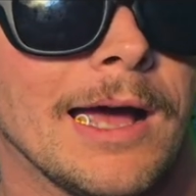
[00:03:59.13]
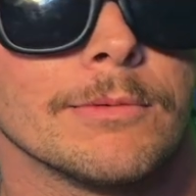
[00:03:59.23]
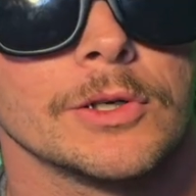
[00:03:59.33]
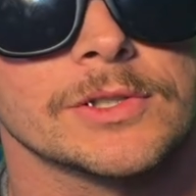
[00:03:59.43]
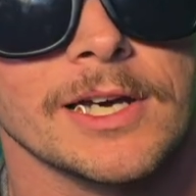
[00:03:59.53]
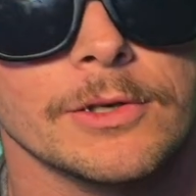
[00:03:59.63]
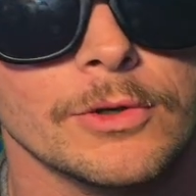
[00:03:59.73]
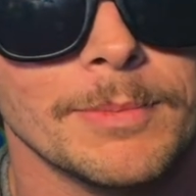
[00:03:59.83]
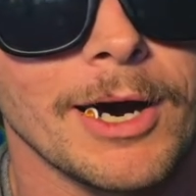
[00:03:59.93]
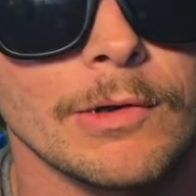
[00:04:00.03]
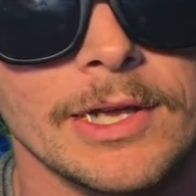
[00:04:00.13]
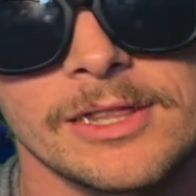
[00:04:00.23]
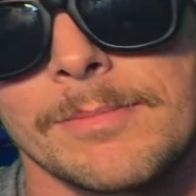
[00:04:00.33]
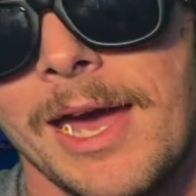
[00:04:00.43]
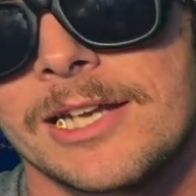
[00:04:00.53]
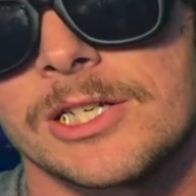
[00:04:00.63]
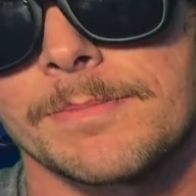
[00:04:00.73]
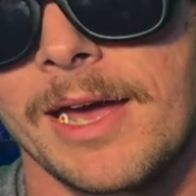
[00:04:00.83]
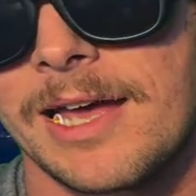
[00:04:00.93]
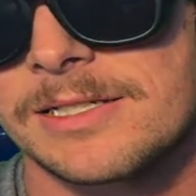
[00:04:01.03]
I will tell you about like the
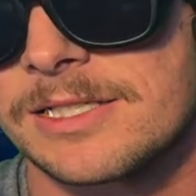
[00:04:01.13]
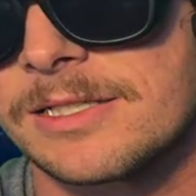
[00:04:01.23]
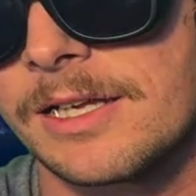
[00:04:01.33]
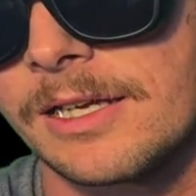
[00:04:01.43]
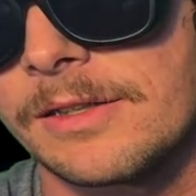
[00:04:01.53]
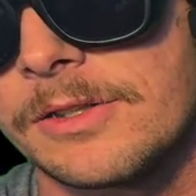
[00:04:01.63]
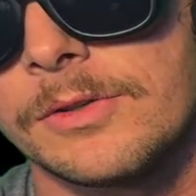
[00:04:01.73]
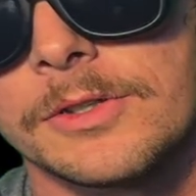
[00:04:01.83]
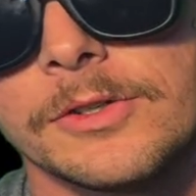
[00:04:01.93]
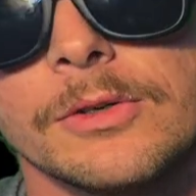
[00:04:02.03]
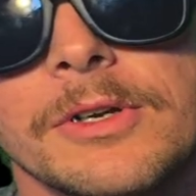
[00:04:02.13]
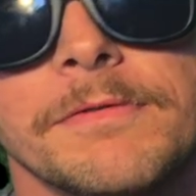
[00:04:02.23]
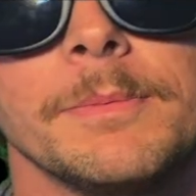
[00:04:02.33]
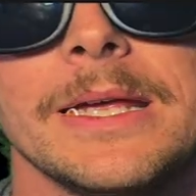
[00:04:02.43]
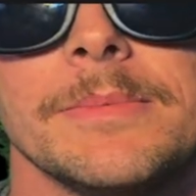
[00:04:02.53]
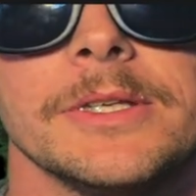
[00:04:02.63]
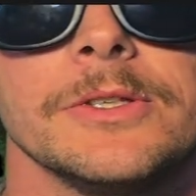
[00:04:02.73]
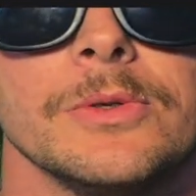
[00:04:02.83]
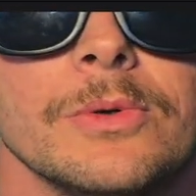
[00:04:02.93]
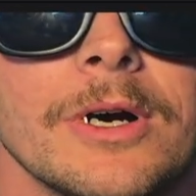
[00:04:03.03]
magic masks thing that you could do if maybe
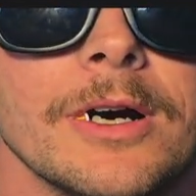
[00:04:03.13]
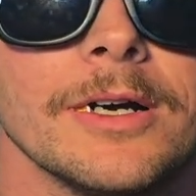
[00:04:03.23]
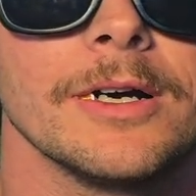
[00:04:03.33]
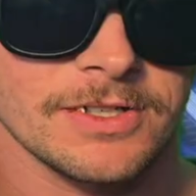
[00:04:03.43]
you